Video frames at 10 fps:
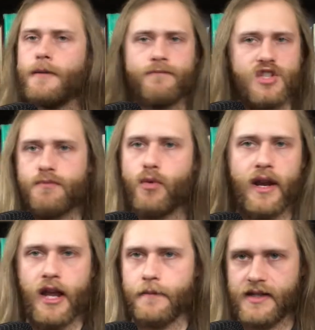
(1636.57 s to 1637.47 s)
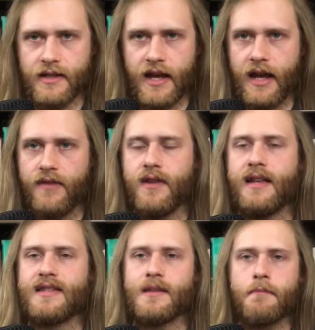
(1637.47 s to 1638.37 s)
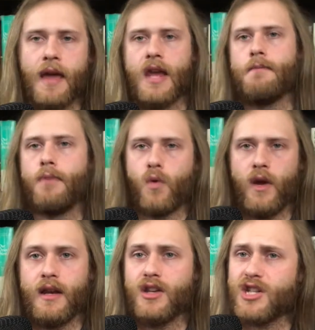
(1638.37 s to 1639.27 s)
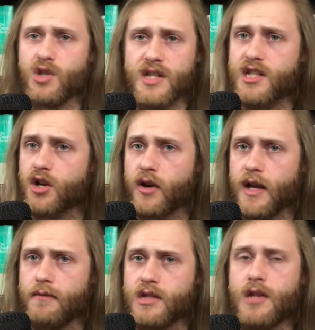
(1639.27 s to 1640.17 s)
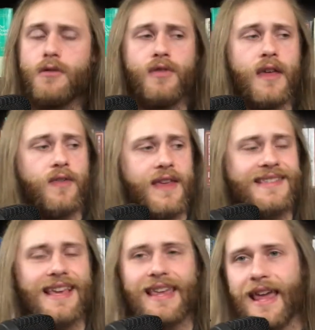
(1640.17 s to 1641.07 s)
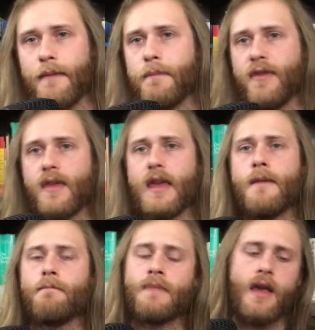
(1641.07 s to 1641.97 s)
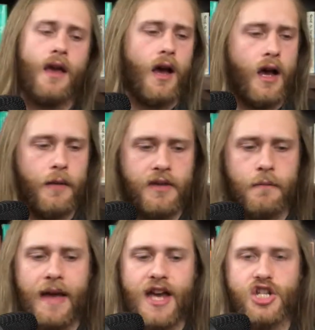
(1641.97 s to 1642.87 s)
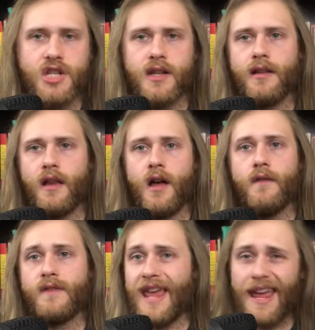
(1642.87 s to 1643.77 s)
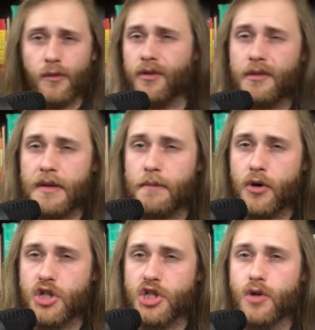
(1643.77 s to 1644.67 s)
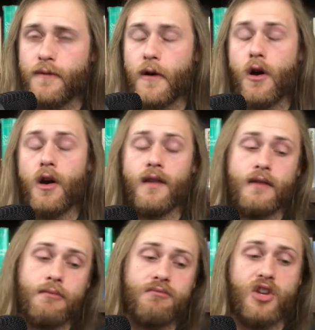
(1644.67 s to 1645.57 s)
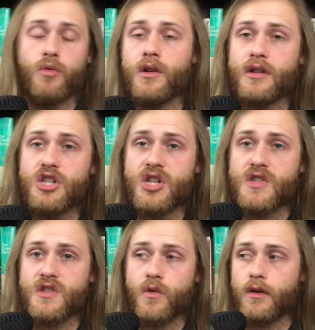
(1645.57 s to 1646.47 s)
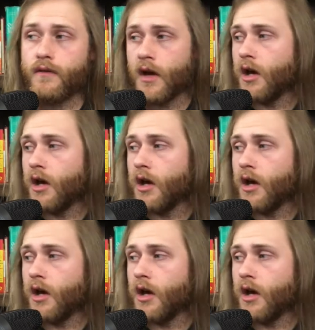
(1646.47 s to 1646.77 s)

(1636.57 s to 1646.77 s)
just bring up today. I think that's the main point. Now, do you disagree? Do you think things like empathy, compassion, and love can't really be pushed too far, and then they're really just sort of